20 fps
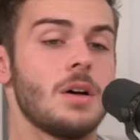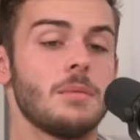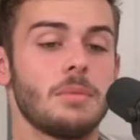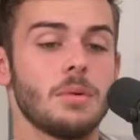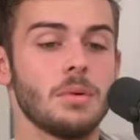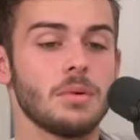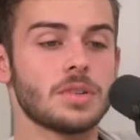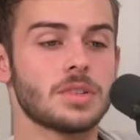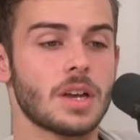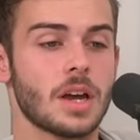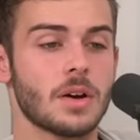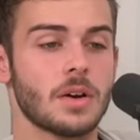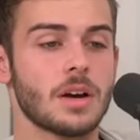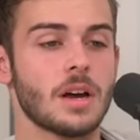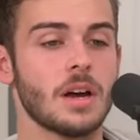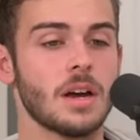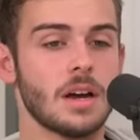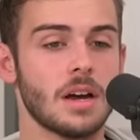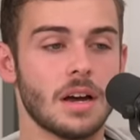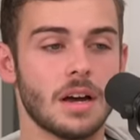but also
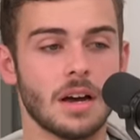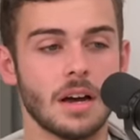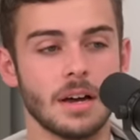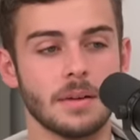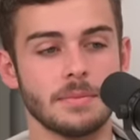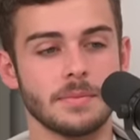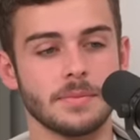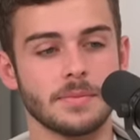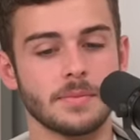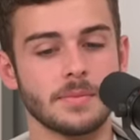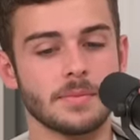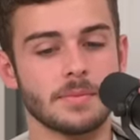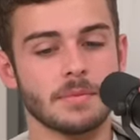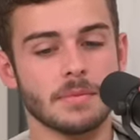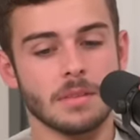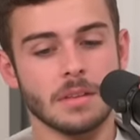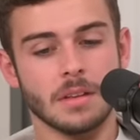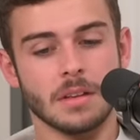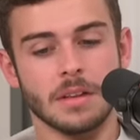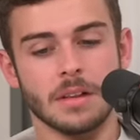um,
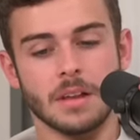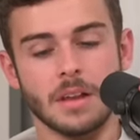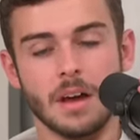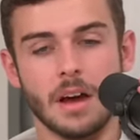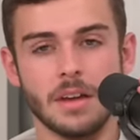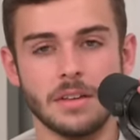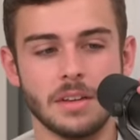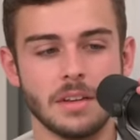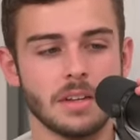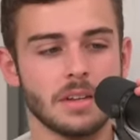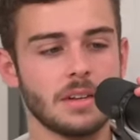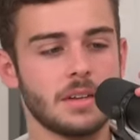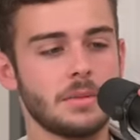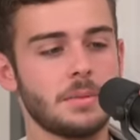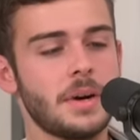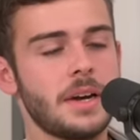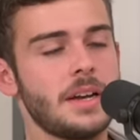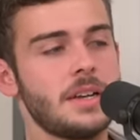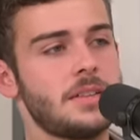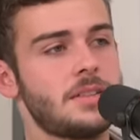I think the
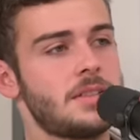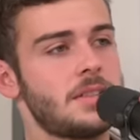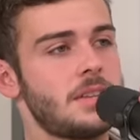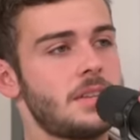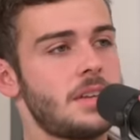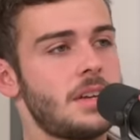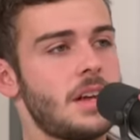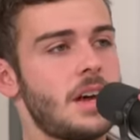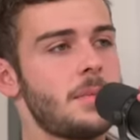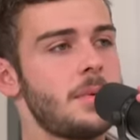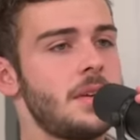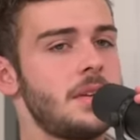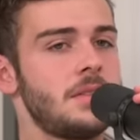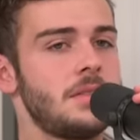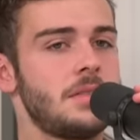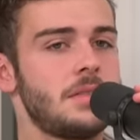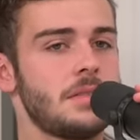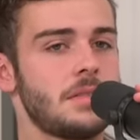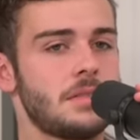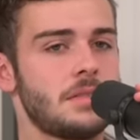way to, I
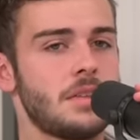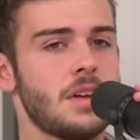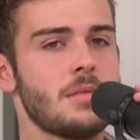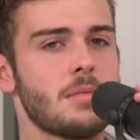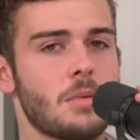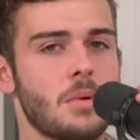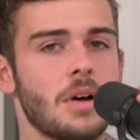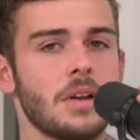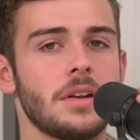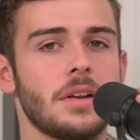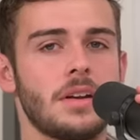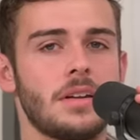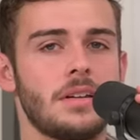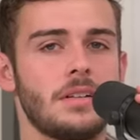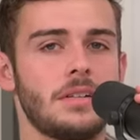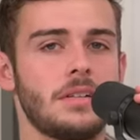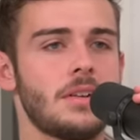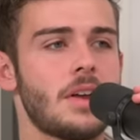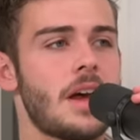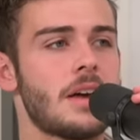mean, number one,
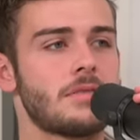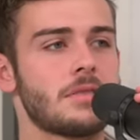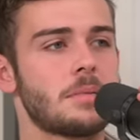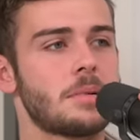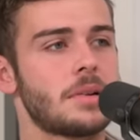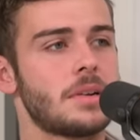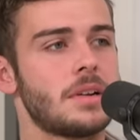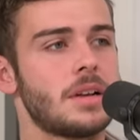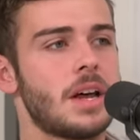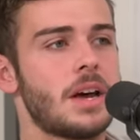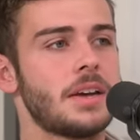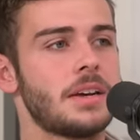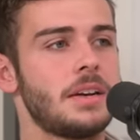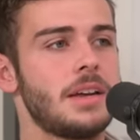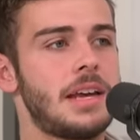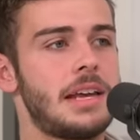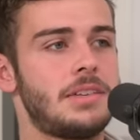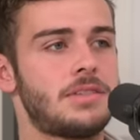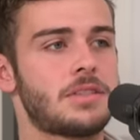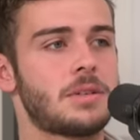not everyone online
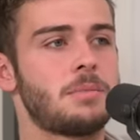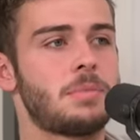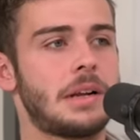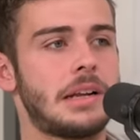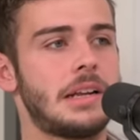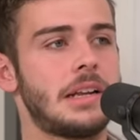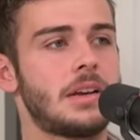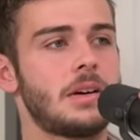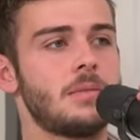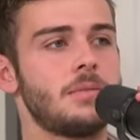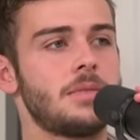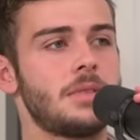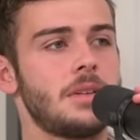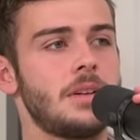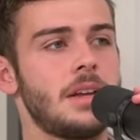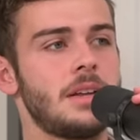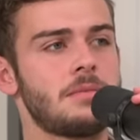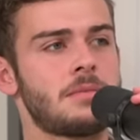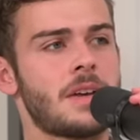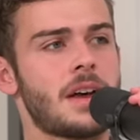is completely confident.
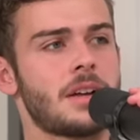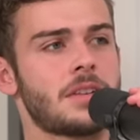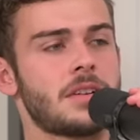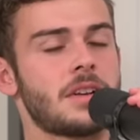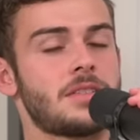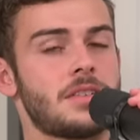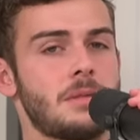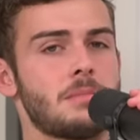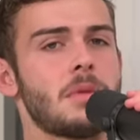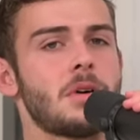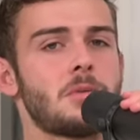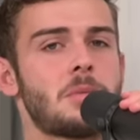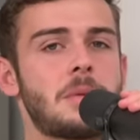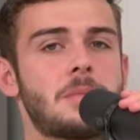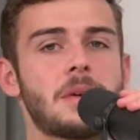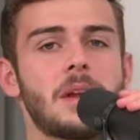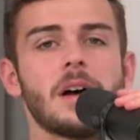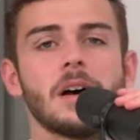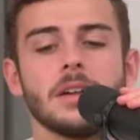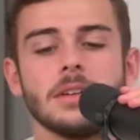In mm. fact, I'd say most
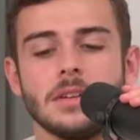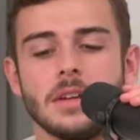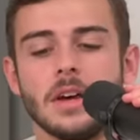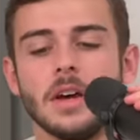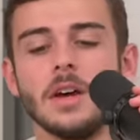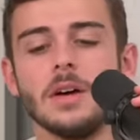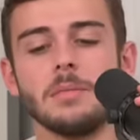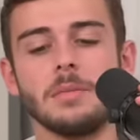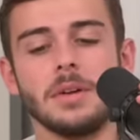people aren't. Yeah.